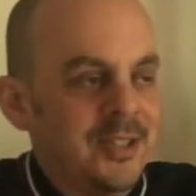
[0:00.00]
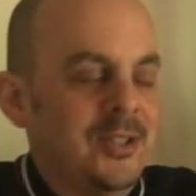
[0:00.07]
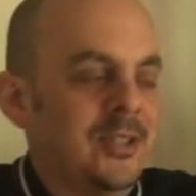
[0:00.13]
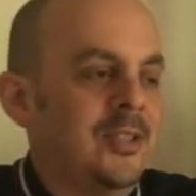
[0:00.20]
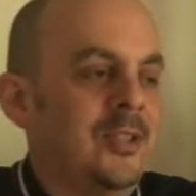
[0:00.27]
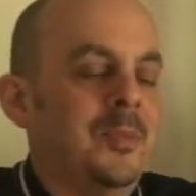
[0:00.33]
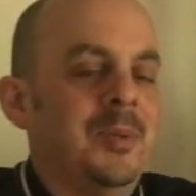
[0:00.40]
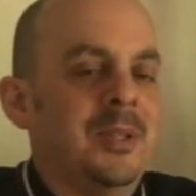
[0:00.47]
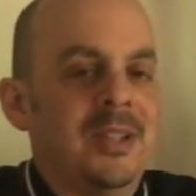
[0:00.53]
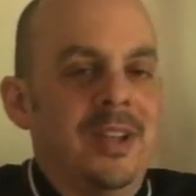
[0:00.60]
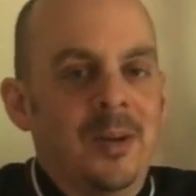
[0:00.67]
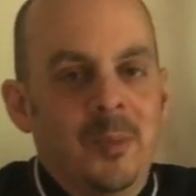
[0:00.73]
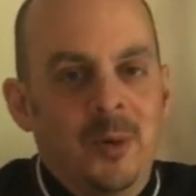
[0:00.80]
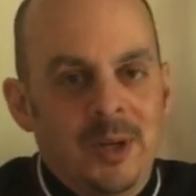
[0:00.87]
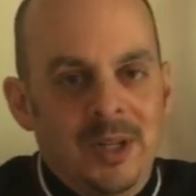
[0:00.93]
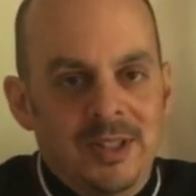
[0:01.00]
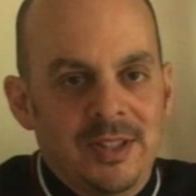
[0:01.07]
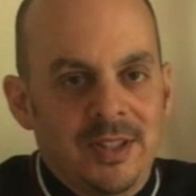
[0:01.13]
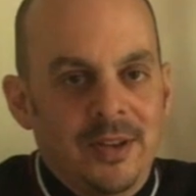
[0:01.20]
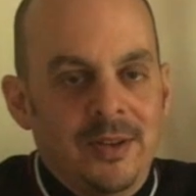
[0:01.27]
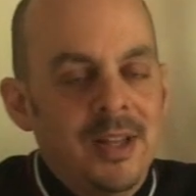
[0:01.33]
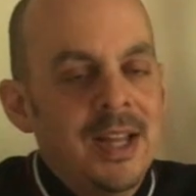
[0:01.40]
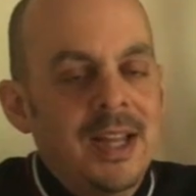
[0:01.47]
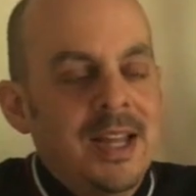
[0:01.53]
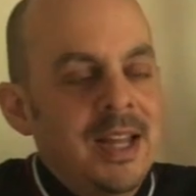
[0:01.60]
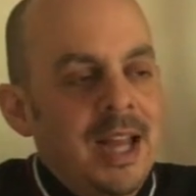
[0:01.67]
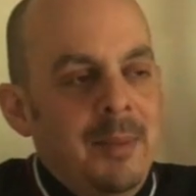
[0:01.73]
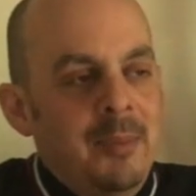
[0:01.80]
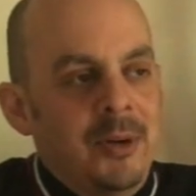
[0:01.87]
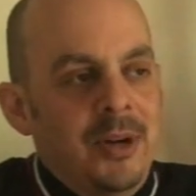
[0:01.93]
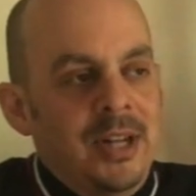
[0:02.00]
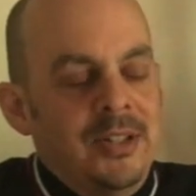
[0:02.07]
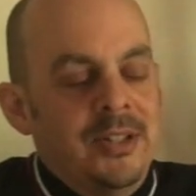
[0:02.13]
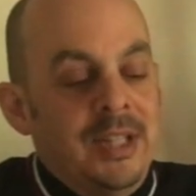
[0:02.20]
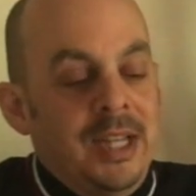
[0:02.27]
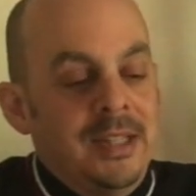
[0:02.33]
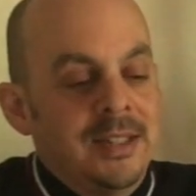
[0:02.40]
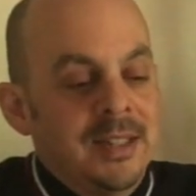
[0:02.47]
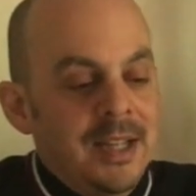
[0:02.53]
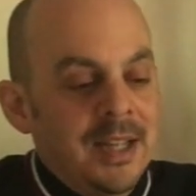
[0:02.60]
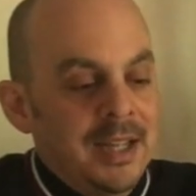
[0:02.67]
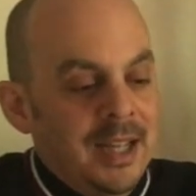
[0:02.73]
stupid ceremonies, so I put her at 6.